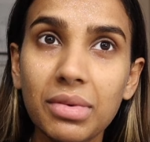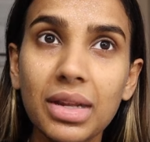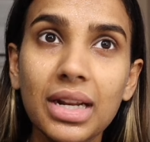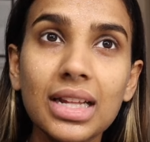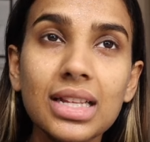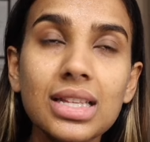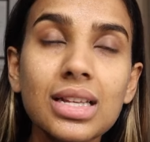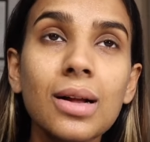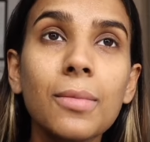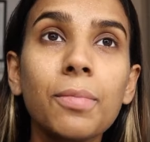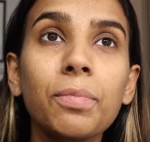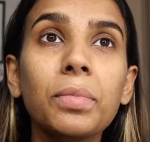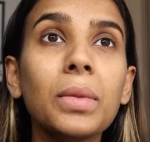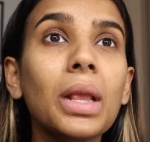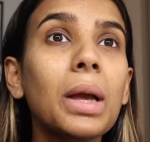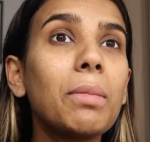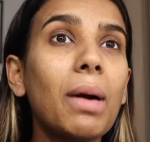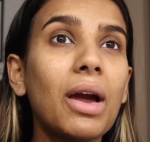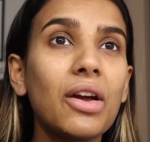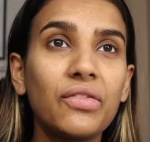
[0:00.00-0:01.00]
minutes,
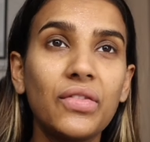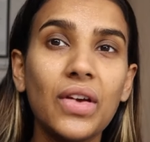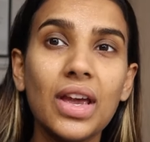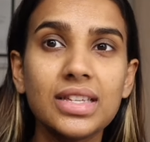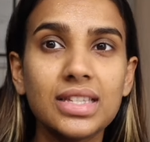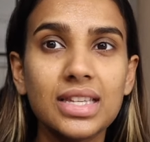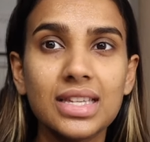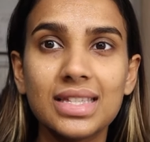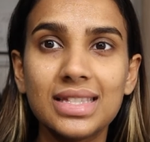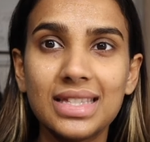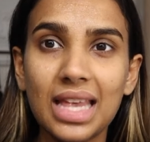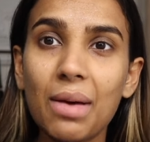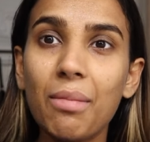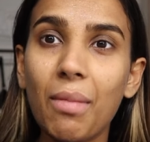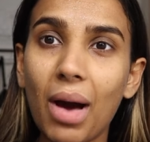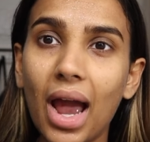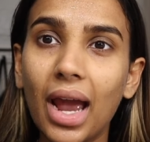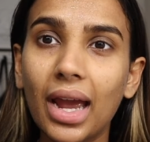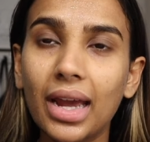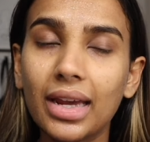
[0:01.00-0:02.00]
my face is
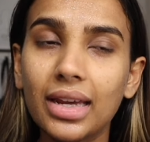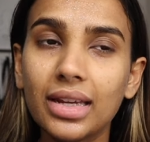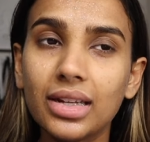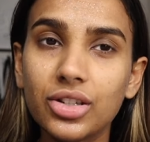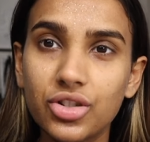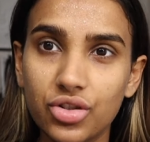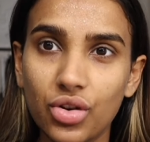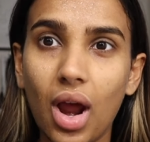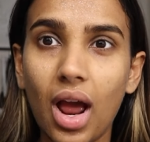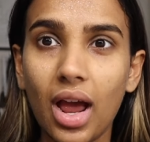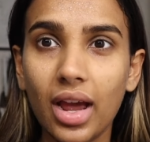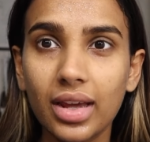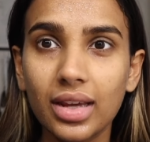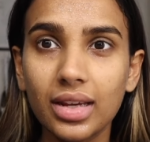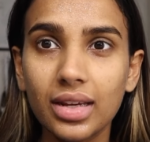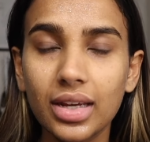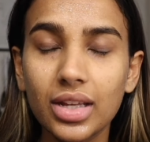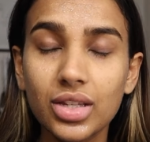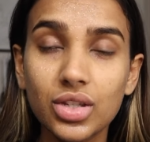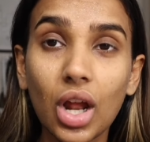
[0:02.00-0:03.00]
semi-dry.
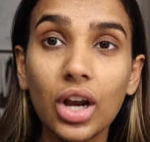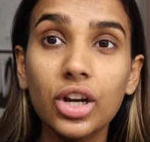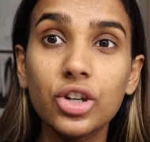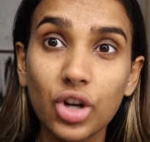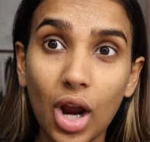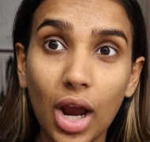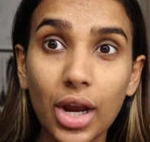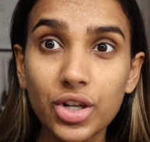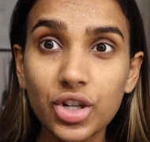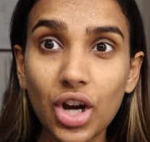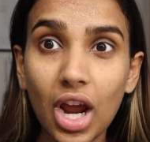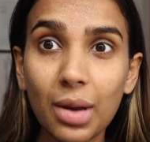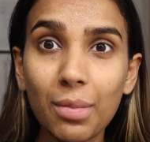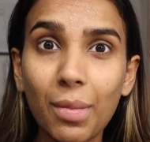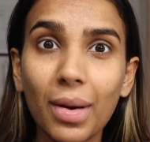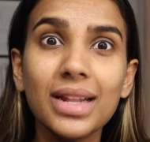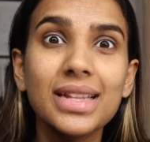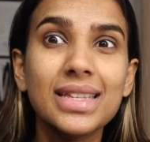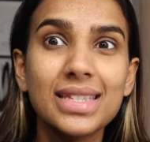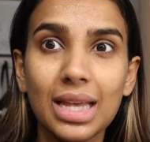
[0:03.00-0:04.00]
It's not dry,
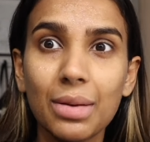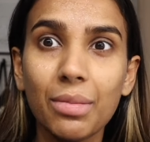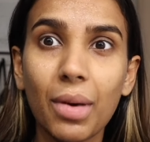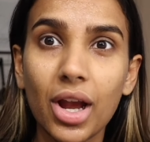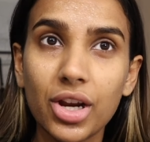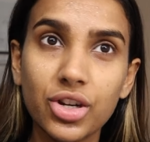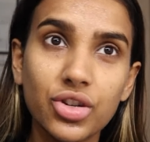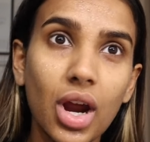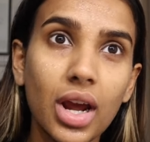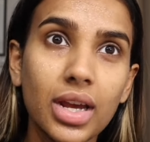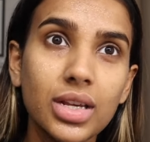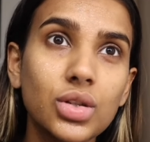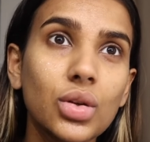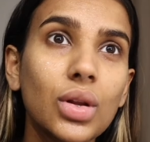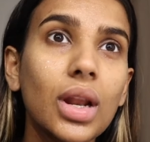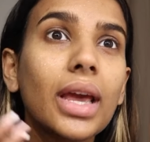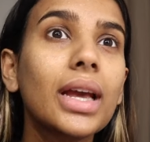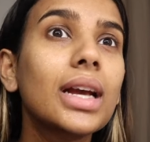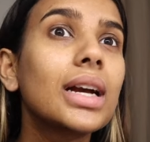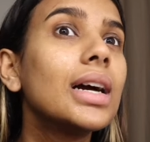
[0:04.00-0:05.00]
but it's semi-dry. So
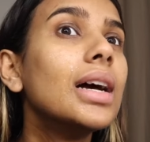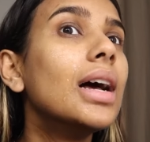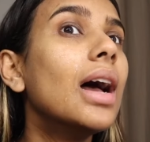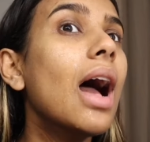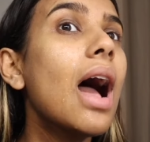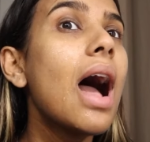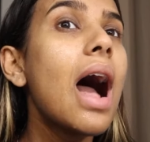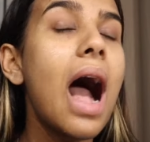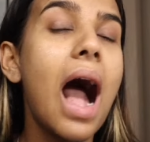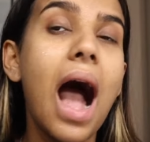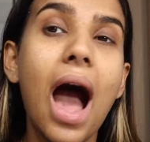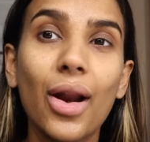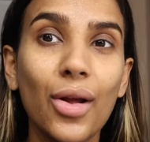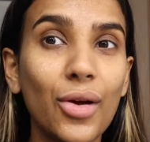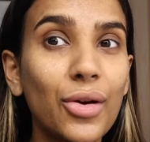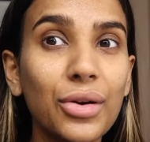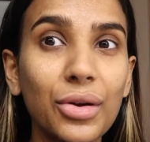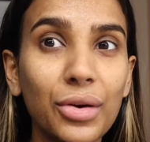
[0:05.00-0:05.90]
like, I don't